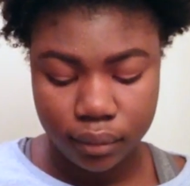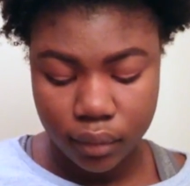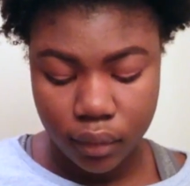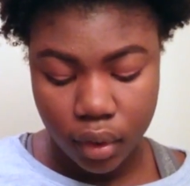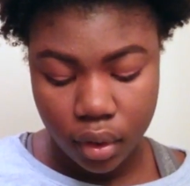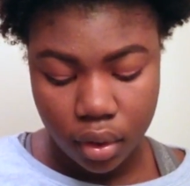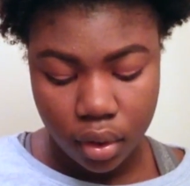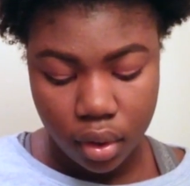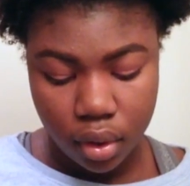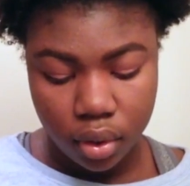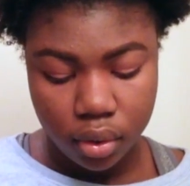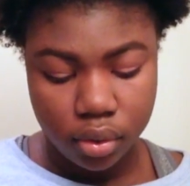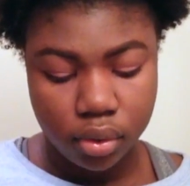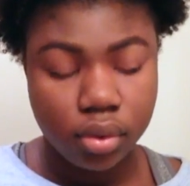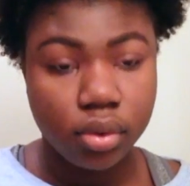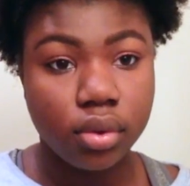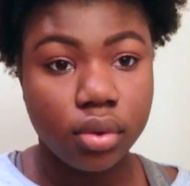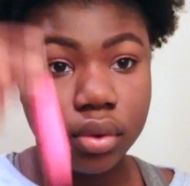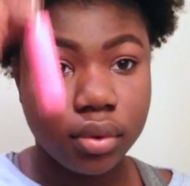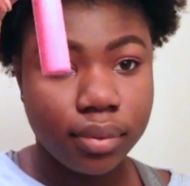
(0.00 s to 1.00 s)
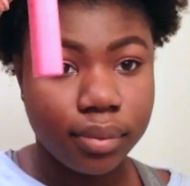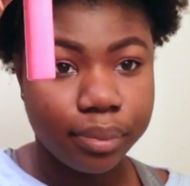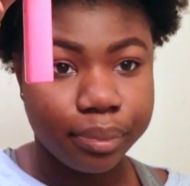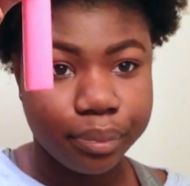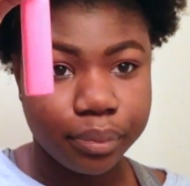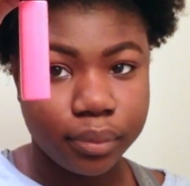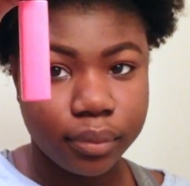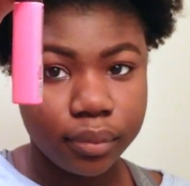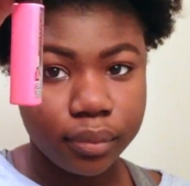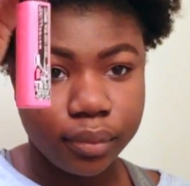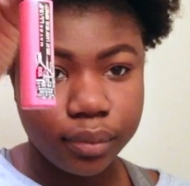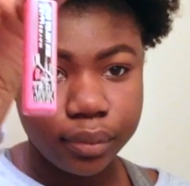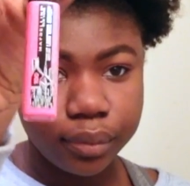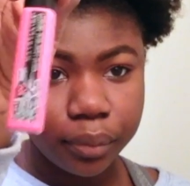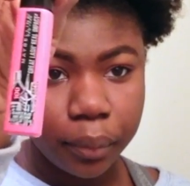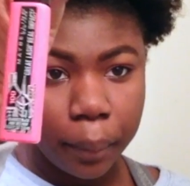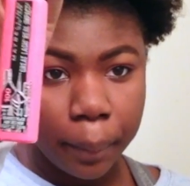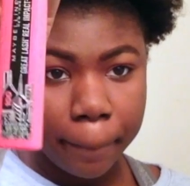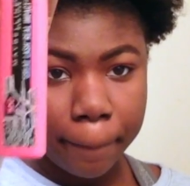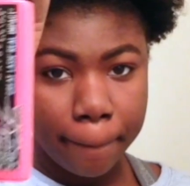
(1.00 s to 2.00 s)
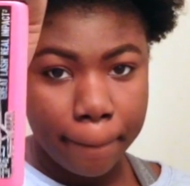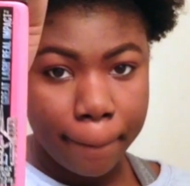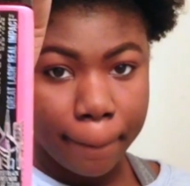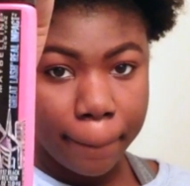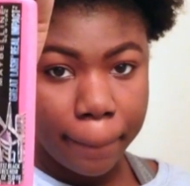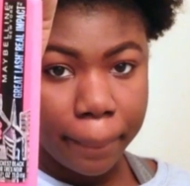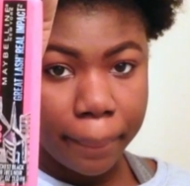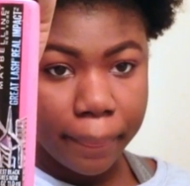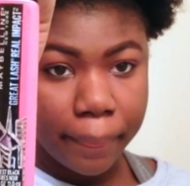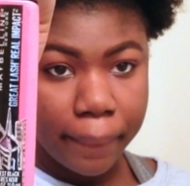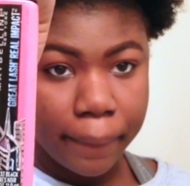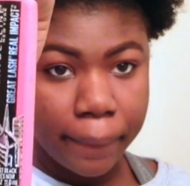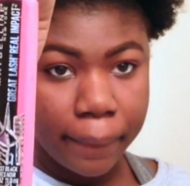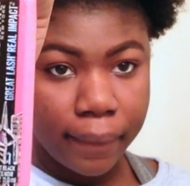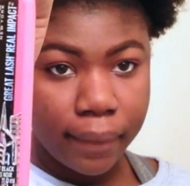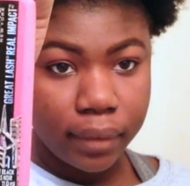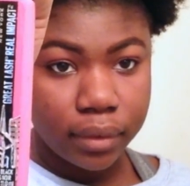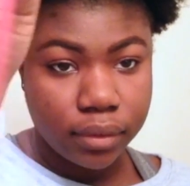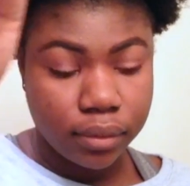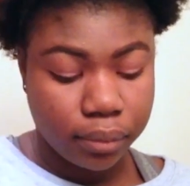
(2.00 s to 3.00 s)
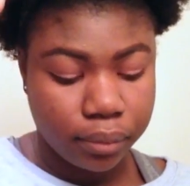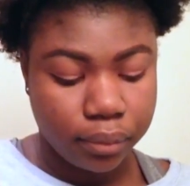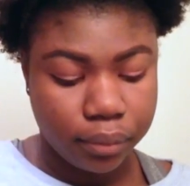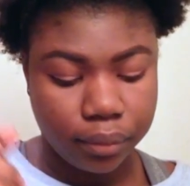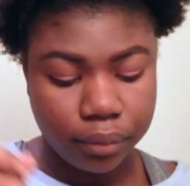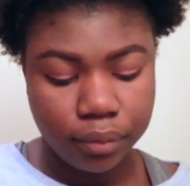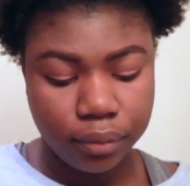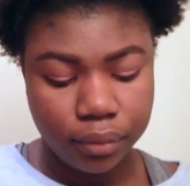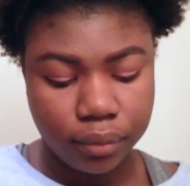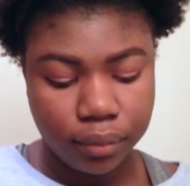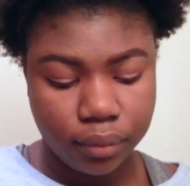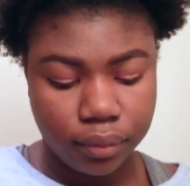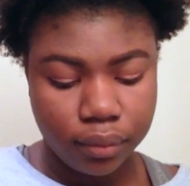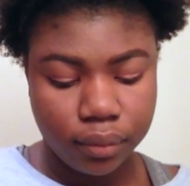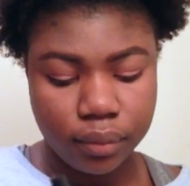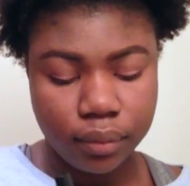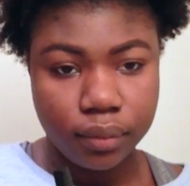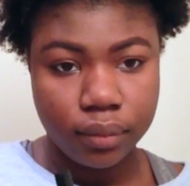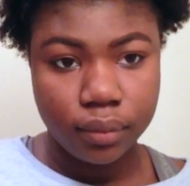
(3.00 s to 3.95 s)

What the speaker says: So now I'm going to go in with mascara.